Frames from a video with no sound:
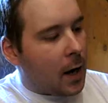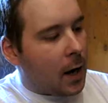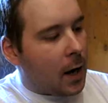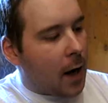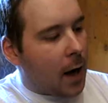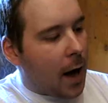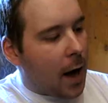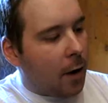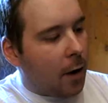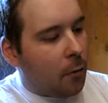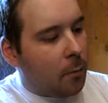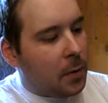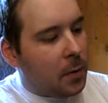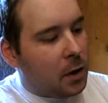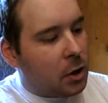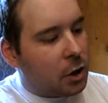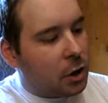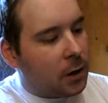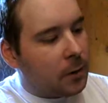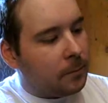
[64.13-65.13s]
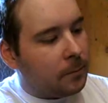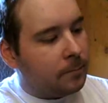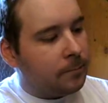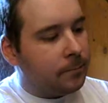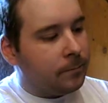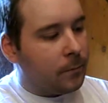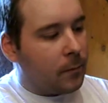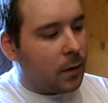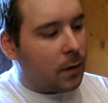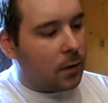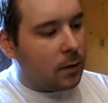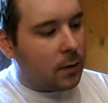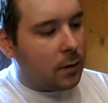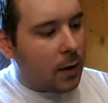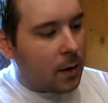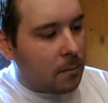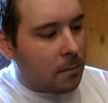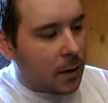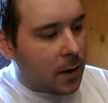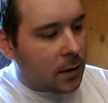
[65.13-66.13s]
Al Bisher,
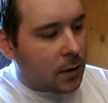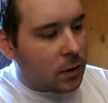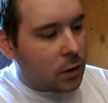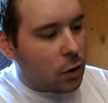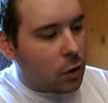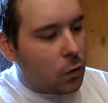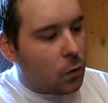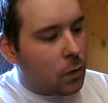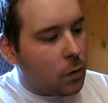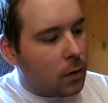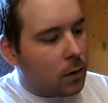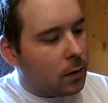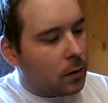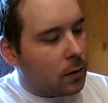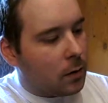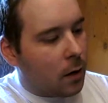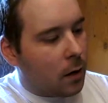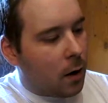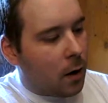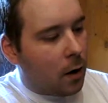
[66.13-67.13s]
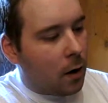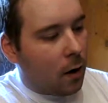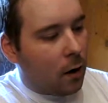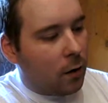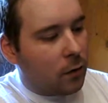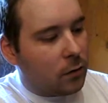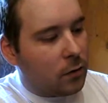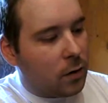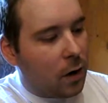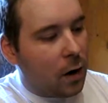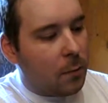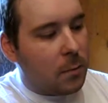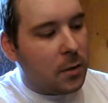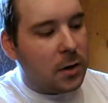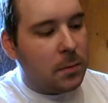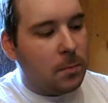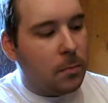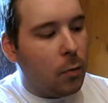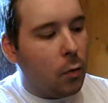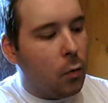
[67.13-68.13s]
Dead Man's Dude, Darby's
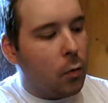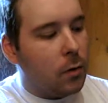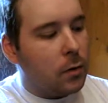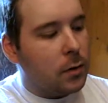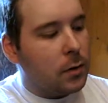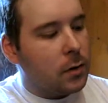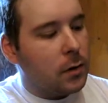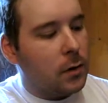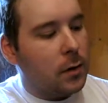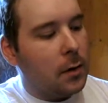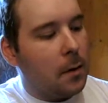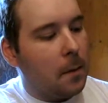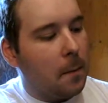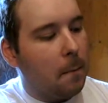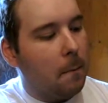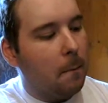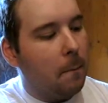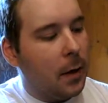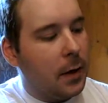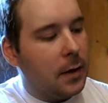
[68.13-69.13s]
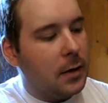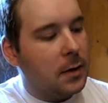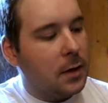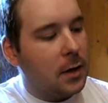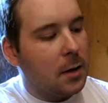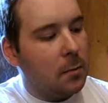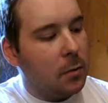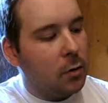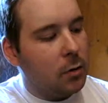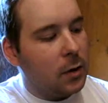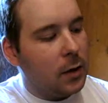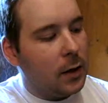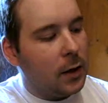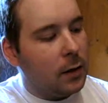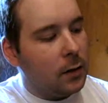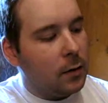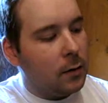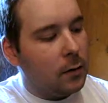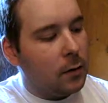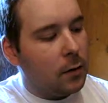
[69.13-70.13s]
Board, Basic Modeling,
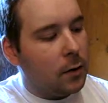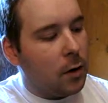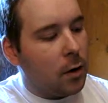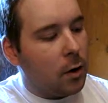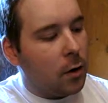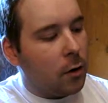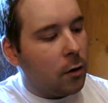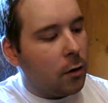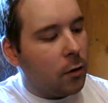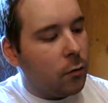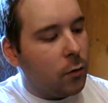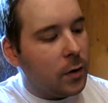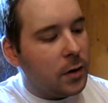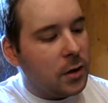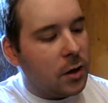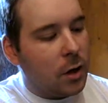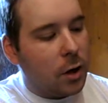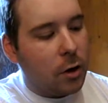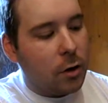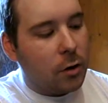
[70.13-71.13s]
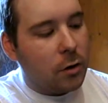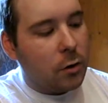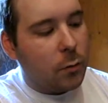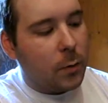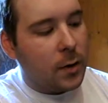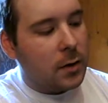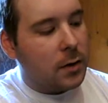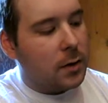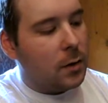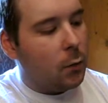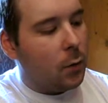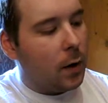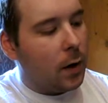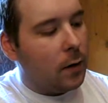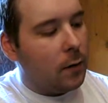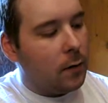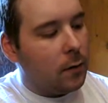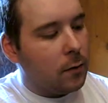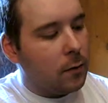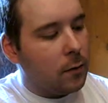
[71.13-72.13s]
Chris Hurd
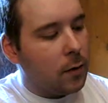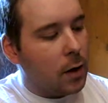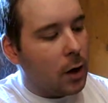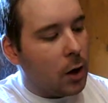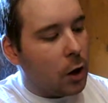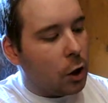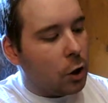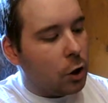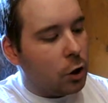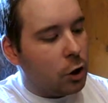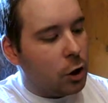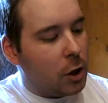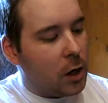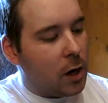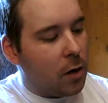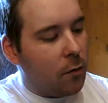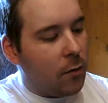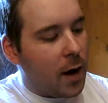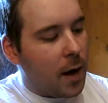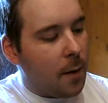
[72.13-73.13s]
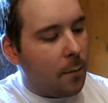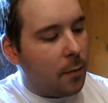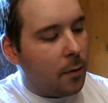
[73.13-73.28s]
21, GeoRep,